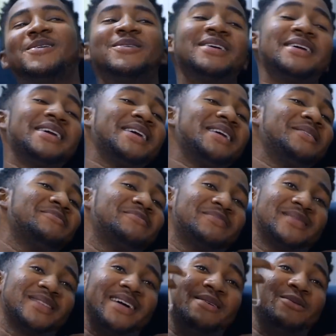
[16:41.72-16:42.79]
Okay,
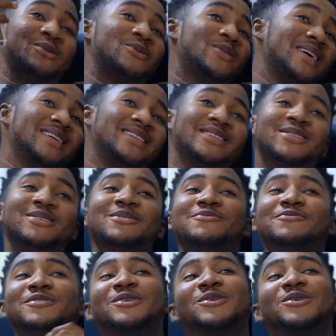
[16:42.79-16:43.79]
I was writing a song for